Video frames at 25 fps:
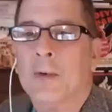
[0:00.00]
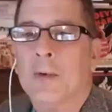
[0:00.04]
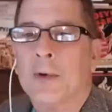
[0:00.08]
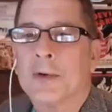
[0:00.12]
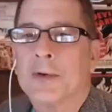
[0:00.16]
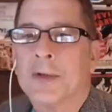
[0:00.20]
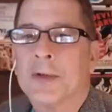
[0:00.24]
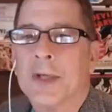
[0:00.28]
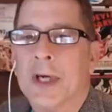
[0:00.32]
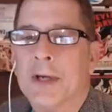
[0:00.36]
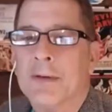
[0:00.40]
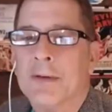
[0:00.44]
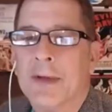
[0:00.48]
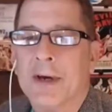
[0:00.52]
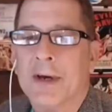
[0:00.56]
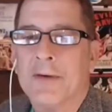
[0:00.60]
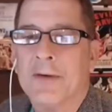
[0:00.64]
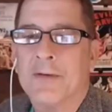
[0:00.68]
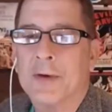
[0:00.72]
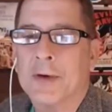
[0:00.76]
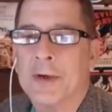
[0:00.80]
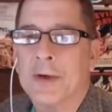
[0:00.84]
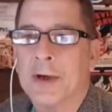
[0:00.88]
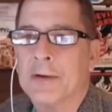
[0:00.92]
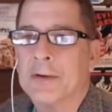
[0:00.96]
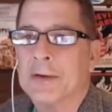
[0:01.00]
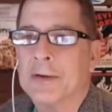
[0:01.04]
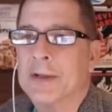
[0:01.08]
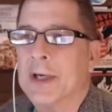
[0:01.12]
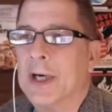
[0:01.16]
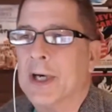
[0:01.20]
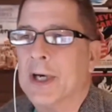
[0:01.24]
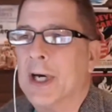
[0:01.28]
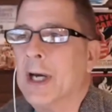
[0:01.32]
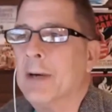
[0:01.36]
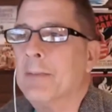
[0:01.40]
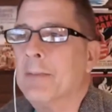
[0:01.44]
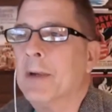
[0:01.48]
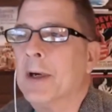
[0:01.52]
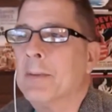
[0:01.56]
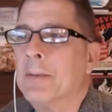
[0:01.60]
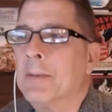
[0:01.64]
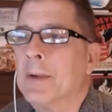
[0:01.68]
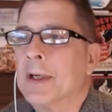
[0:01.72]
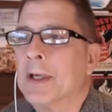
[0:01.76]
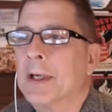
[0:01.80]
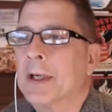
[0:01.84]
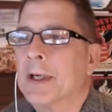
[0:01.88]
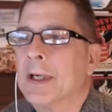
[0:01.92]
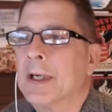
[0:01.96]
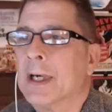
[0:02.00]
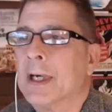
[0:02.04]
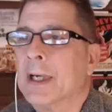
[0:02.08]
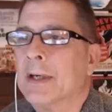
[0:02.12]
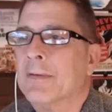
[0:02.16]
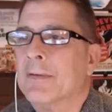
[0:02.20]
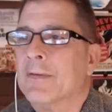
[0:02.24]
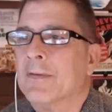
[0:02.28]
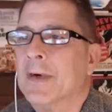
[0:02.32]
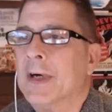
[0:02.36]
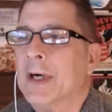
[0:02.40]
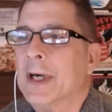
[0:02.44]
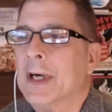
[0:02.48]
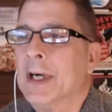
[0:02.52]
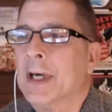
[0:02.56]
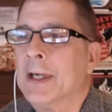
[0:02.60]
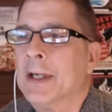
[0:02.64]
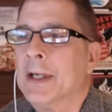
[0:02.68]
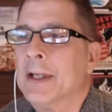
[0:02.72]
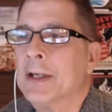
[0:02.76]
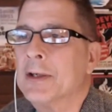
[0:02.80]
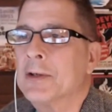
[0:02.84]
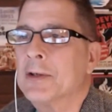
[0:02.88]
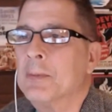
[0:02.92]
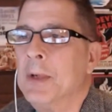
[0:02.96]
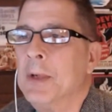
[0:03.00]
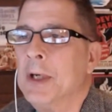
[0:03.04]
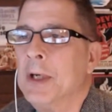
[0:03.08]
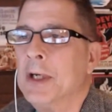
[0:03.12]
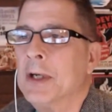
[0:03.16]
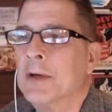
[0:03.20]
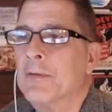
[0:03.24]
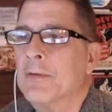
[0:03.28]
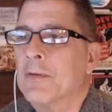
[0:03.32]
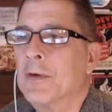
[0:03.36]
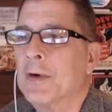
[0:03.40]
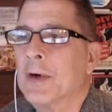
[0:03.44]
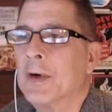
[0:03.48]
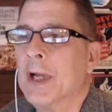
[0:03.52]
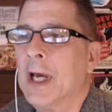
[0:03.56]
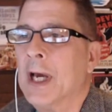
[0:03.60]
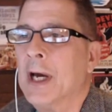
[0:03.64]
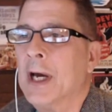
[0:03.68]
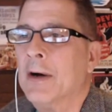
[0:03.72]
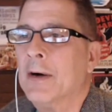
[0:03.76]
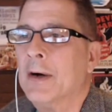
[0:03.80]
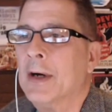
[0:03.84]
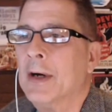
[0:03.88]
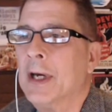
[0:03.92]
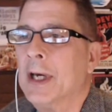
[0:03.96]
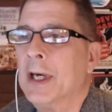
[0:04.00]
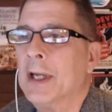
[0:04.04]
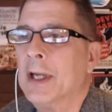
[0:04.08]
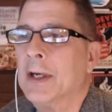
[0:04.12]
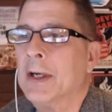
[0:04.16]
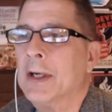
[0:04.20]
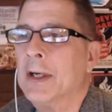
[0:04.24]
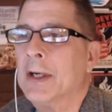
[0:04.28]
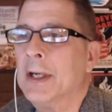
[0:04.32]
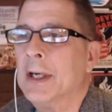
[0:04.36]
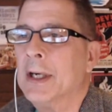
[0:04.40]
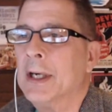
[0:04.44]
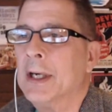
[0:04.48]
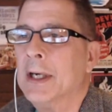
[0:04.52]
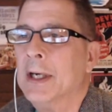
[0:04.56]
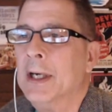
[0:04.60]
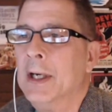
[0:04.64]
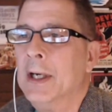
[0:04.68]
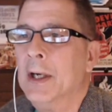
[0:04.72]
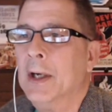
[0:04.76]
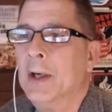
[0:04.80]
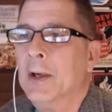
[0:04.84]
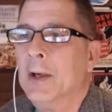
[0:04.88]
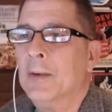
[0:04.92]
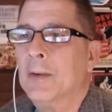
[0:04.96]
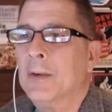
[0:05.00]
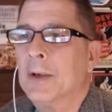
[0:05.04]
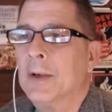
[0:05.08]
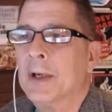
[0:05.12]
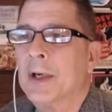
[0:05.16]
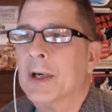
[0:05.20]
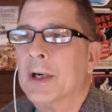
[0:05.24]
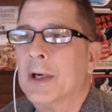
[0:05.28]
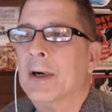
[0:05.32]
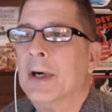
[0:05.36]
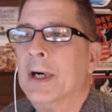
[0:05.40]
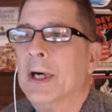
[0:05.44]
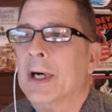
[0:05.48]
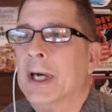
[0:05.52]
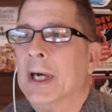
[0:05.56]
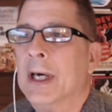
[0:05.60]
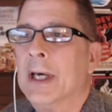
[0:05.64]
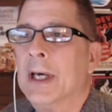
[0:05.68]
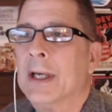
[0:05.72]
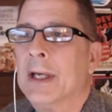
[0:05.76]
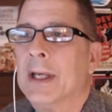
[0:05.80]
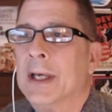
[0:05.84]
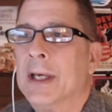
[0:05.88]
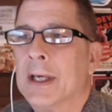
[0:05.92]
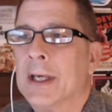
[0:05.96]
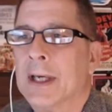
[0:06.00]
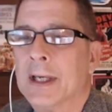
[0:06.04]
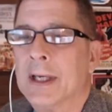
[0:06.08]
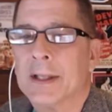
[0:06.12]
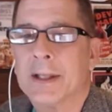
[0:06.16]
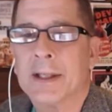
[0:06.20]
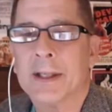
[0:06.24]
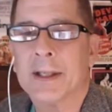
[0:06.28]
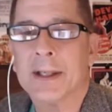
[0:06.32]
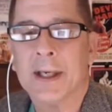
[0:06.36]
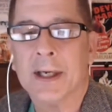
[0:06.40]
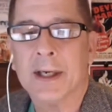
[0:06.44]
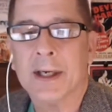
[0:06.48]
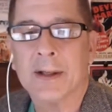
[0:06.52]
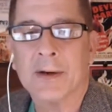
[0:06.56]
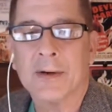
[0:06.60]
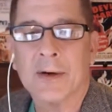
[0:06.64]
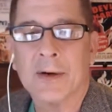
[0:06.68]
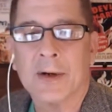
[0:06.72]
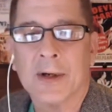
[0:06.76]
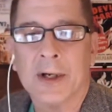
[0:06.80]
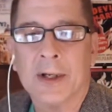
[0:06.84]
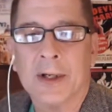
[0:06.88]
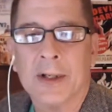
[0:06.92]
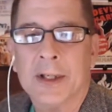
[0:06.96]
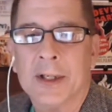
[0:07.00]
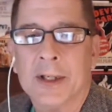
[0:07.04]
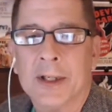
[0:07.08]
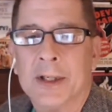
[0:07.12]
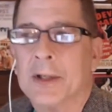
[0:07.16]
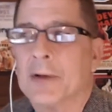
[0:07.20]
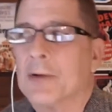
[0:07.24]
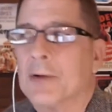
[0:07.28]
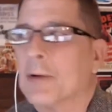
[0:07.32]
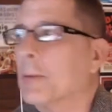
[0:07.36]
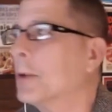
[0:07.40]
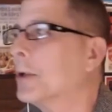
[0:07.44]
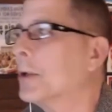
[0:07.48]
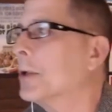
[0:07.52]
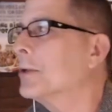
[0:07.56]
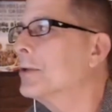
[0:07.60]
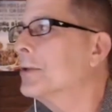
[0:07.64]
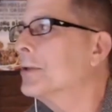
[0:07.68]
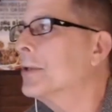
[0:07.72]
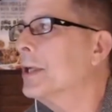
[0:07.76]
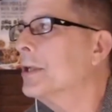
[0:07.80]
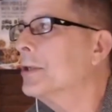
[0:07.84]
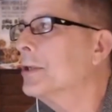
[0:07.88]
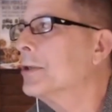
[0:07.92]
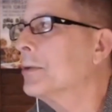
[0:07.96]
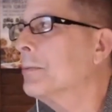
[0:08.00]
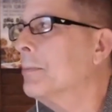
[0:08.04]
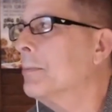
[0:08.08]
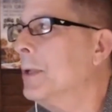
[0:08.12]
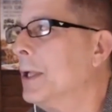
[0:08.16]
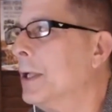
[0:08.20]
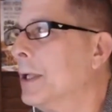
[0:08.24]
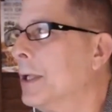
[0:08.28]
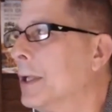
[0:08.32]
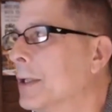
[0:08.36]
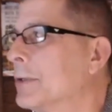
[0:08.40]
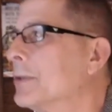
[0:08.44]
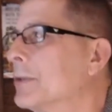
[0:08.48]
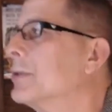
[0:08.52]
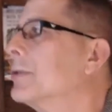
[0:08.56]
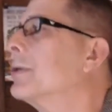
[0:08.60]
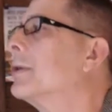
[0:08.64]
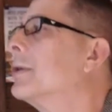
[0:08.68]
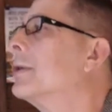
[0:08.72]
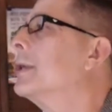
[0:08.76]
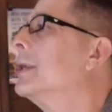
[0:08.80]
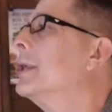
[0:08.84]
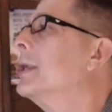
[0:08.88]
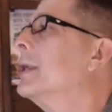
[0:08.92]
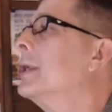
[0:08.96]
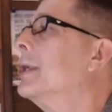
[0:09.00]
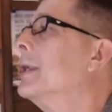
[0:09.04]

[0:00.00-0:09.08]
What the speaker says: we'll save that for another time. I'm going to kind of end this meeting for now, and we'll go ahead and get together on the decriminalization meeting starting